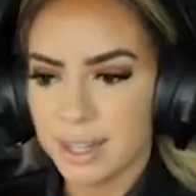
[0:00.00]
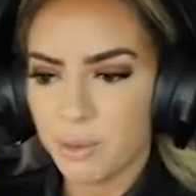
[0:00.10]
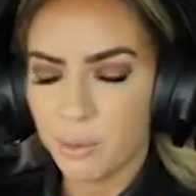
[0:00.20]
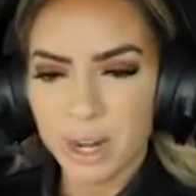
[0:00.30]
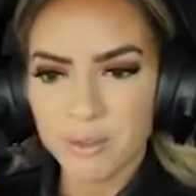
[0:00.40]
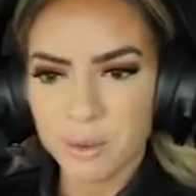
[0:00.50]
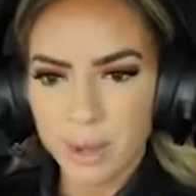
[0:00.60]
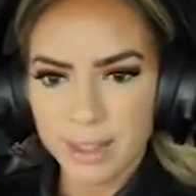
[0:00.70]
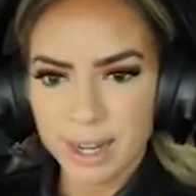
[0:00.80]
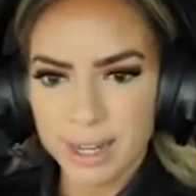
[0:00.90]
in whatever
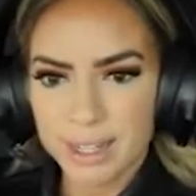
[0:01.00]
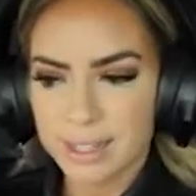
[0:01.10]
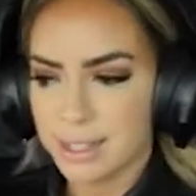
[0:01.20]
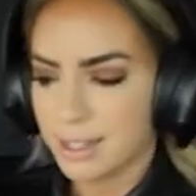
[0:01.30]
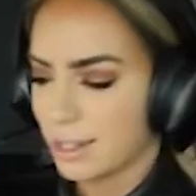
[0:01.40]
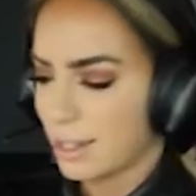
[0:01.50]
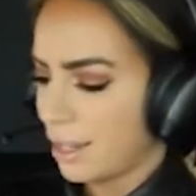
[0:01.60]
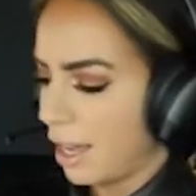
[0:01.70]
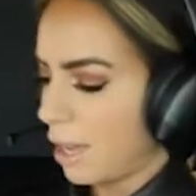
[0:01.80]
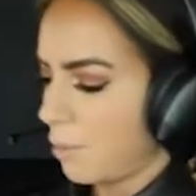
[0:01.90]
way that is. You
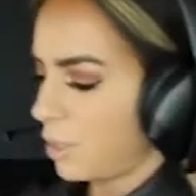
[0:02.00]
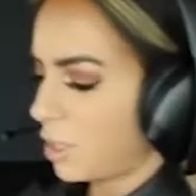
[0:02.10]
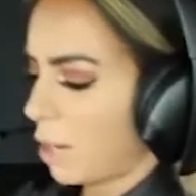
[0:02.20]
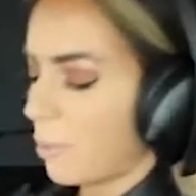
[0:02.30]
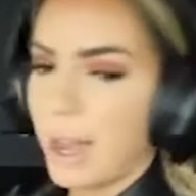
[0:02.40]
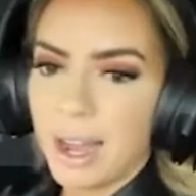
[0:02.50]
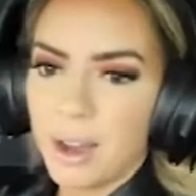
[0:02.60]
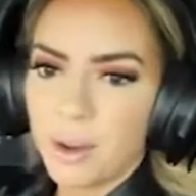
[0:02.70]
can talk about